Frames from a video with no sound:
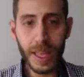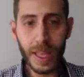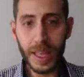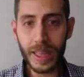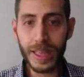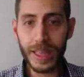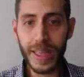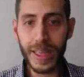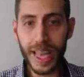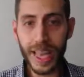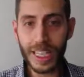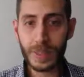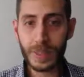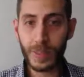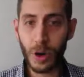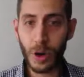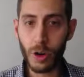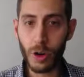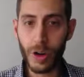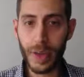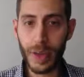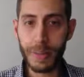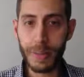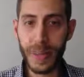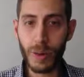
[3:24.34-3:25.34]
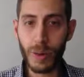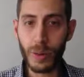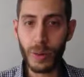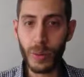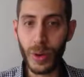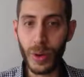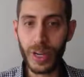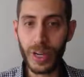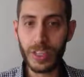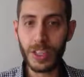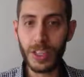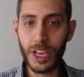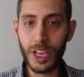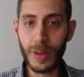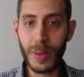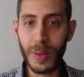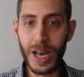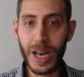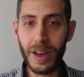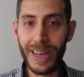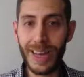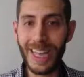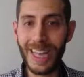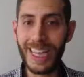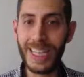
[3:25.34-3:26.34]
Next program that we want to talk
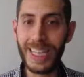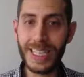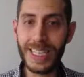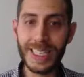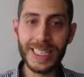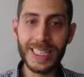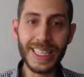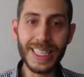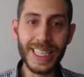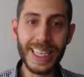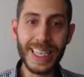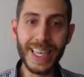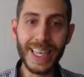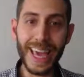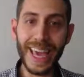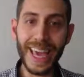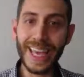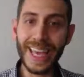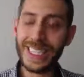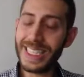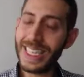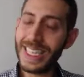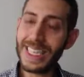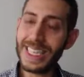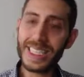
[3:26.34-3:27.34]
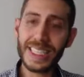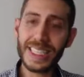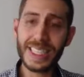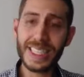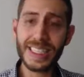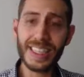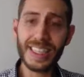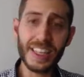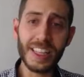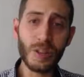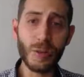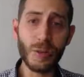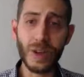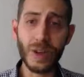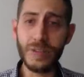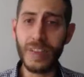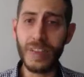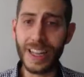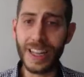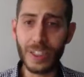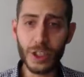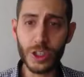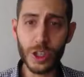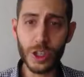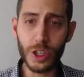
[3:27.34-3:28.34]
about is the 1863
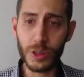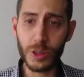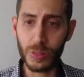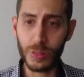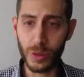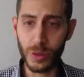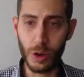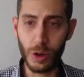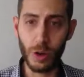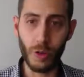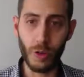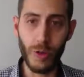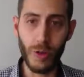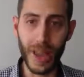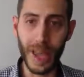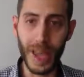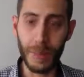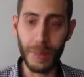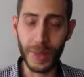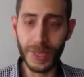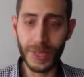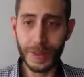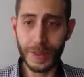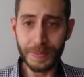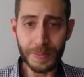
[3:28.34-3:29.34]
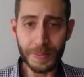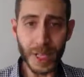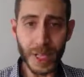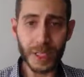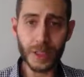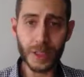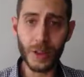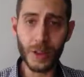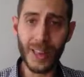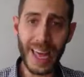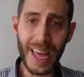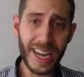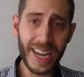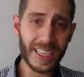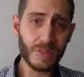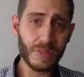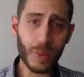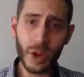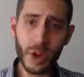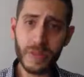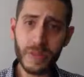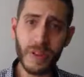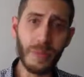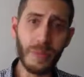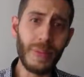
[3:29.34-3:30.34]
Ventures program. So that is
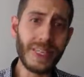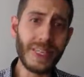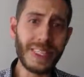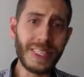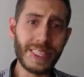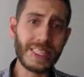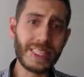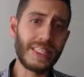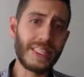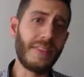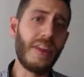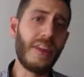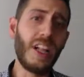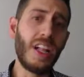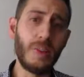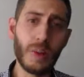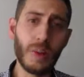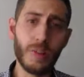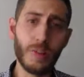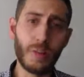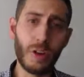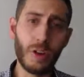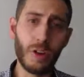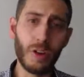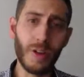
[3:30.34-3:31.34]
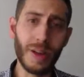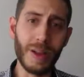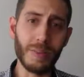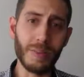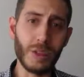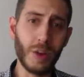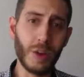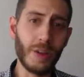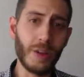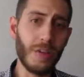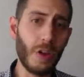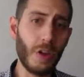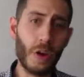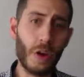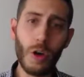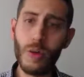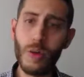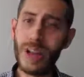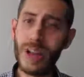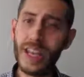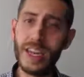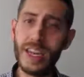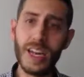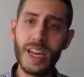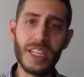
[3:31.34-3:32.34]
more of a business development program. So if you're
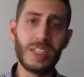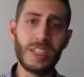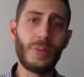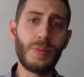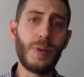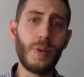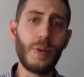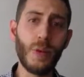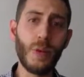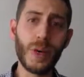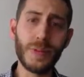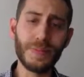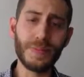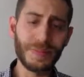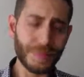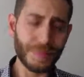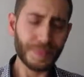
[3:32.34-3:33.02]
already an entrepreneur,